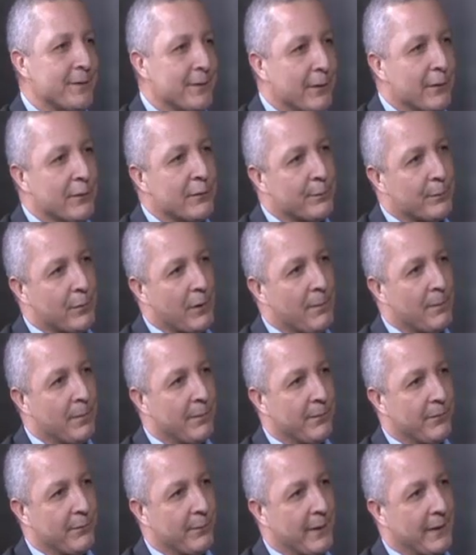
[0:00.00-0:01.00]
those
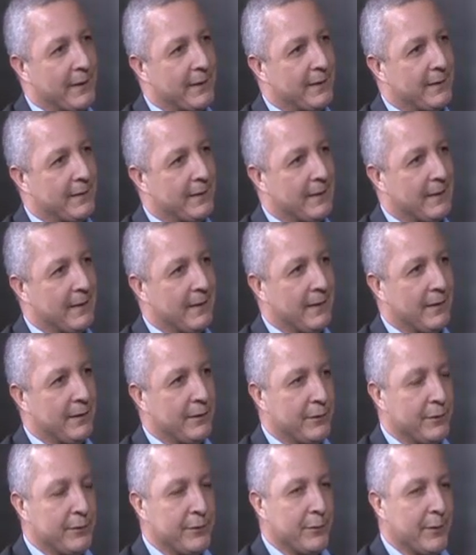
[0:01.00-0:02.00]
problems, but
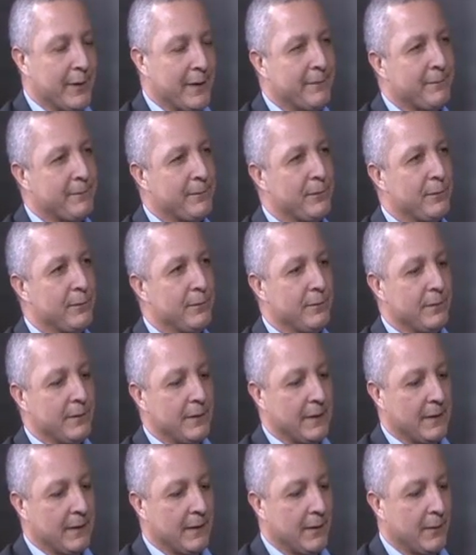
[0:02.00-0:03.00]
you have
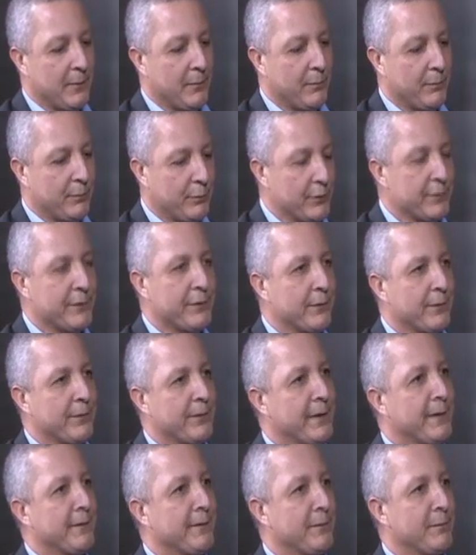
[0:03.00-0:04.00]
to put your
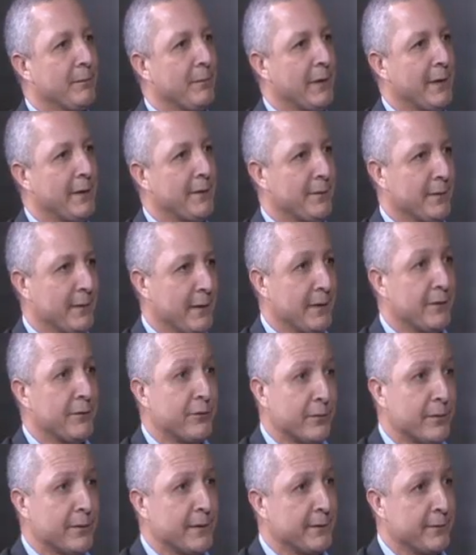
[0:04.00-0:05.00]
things in place and
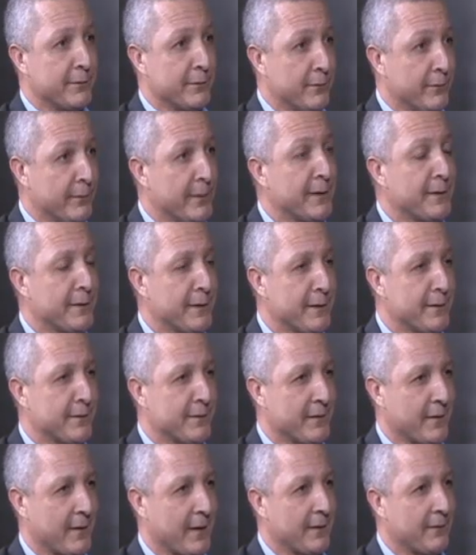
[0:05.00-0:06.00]
ensure that you're doing things
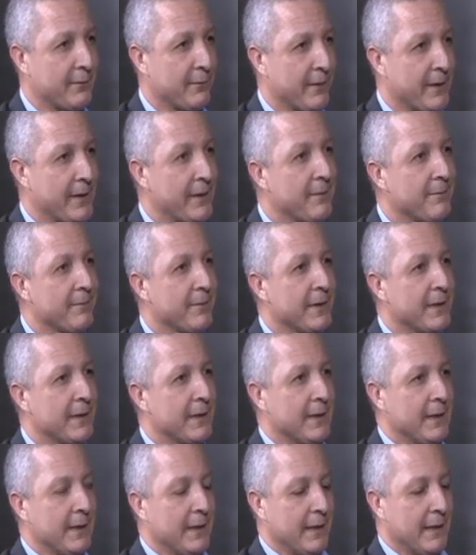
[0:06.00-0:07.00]
the right way
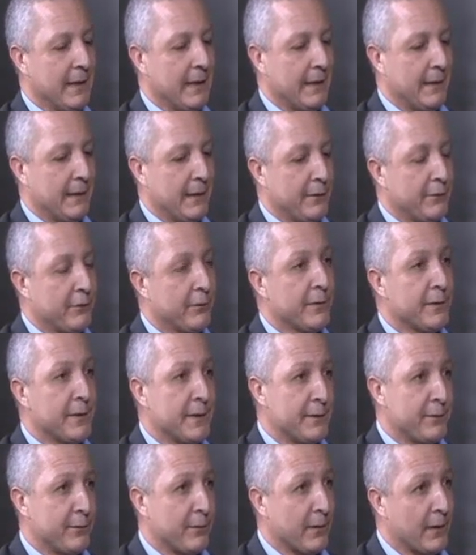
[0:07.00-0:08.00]
and ensure
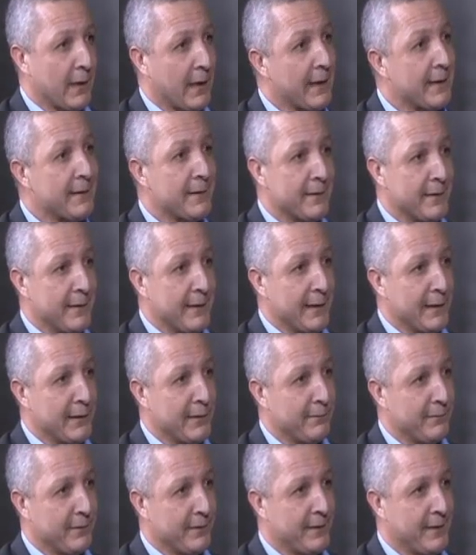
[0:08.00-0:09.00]
that your client at the end
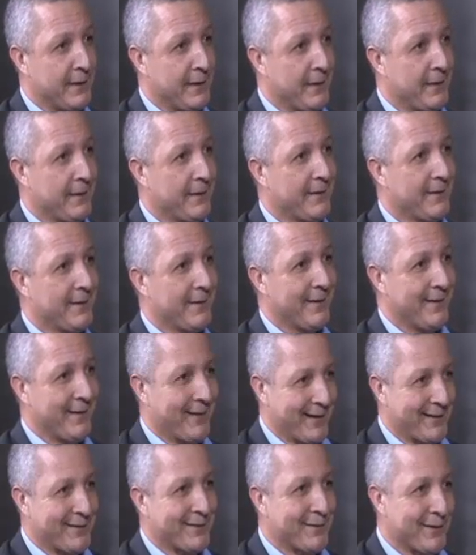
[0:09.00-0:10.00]
of the day
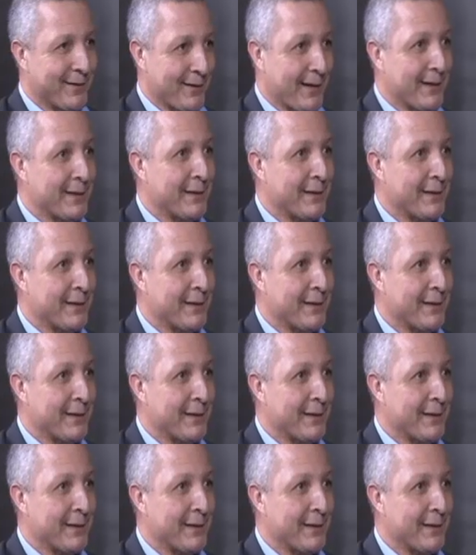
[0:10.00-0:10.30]
gets the right